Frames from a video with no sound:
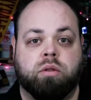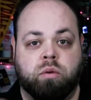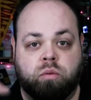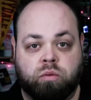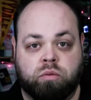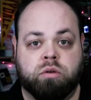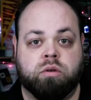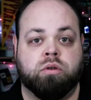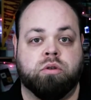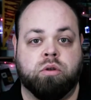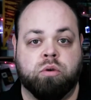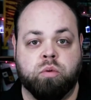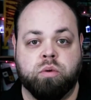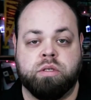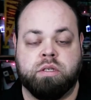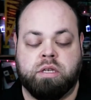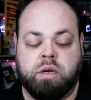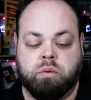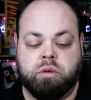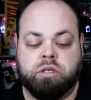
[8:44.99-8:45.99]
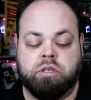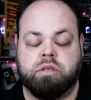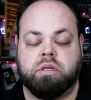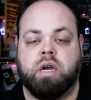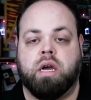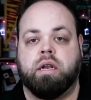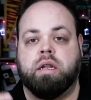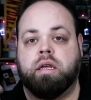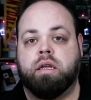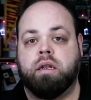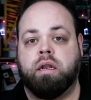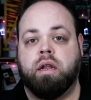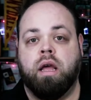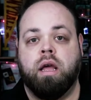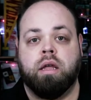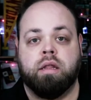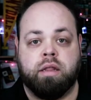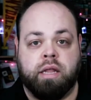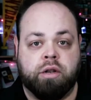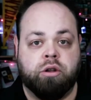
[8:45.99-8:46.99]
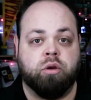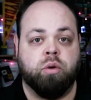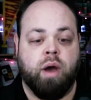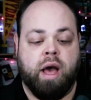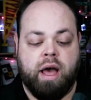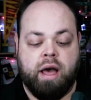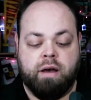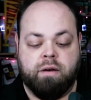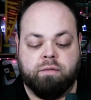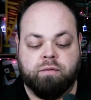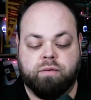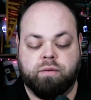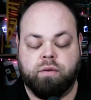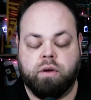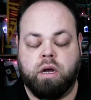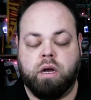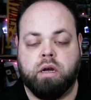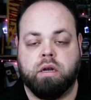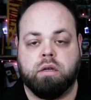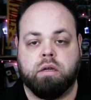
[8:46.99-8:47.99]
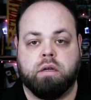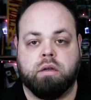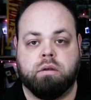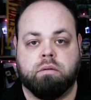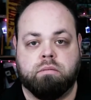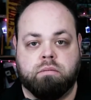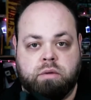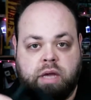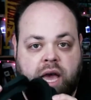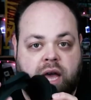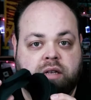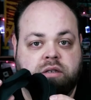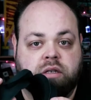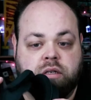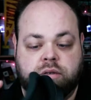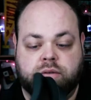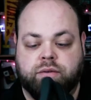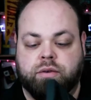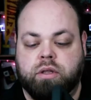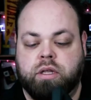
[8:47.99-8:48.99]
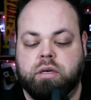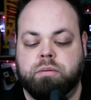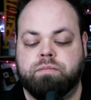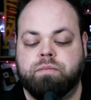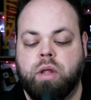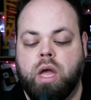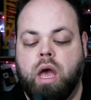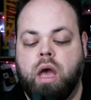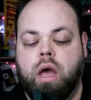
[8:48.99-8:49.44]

The new ones that we just got in, they do have. Uh, gaskets for them.